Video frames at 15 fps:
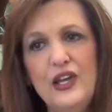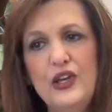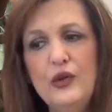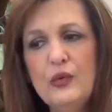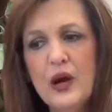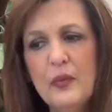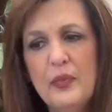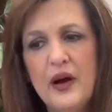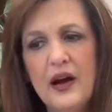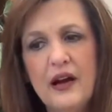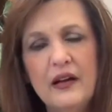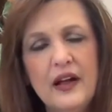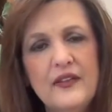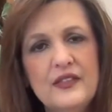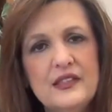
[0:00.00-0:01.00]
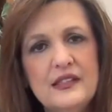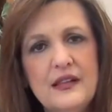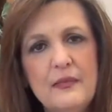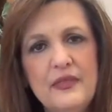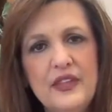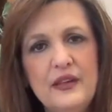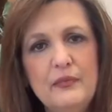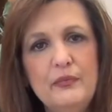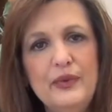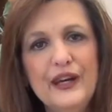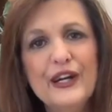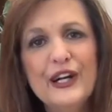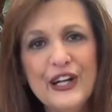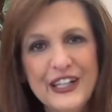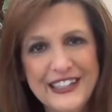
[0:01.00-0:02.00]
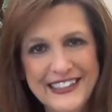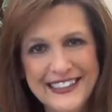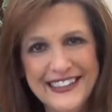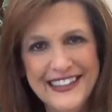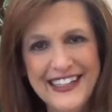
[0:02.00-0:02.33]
You are part of something bigger.